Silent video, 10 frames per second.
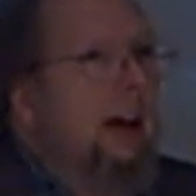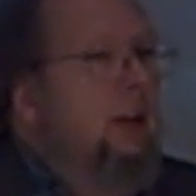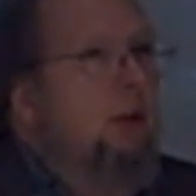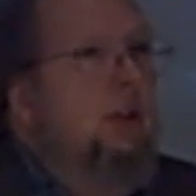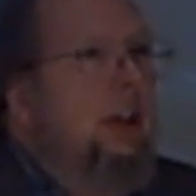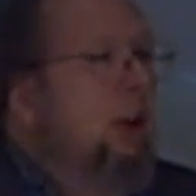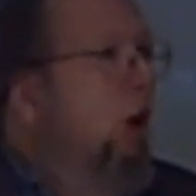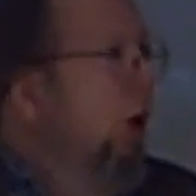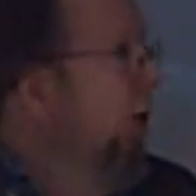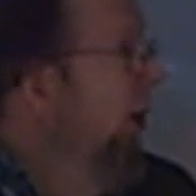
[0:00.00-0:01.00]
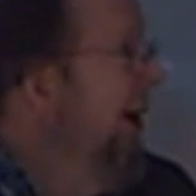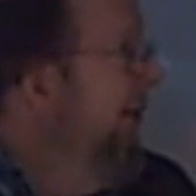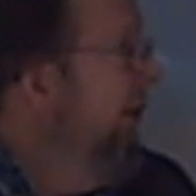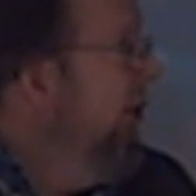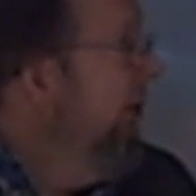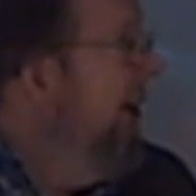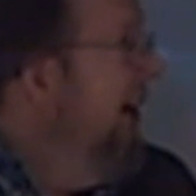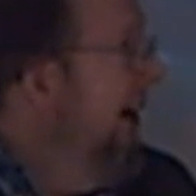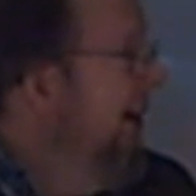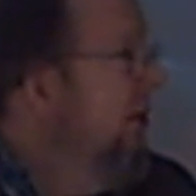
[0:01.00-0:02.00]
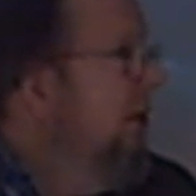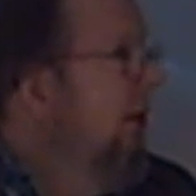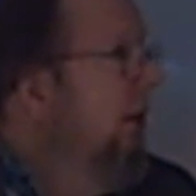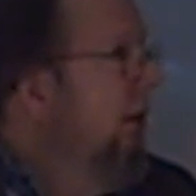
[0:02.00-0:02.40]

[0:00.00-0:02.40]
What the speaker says: and you need to go away for 3 days,